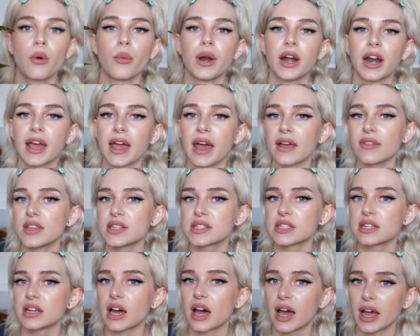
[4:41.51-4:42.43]
when I had this
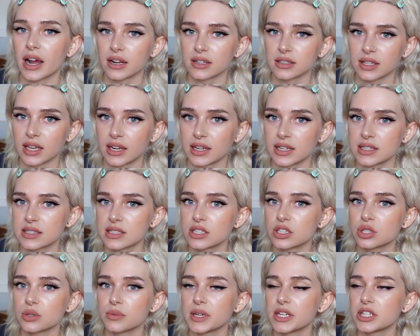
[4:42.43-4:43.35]
in a higher lighting
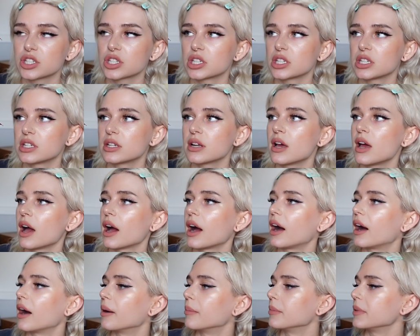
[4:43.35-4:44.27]
situation,
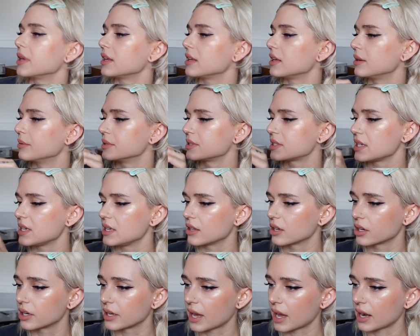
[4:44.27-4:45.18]
it was
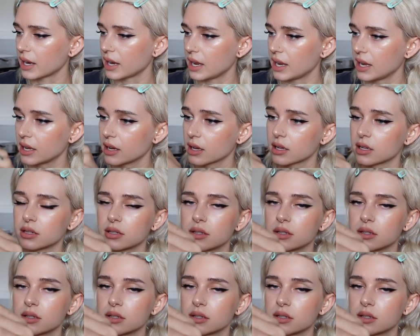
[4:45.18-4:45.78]
either getting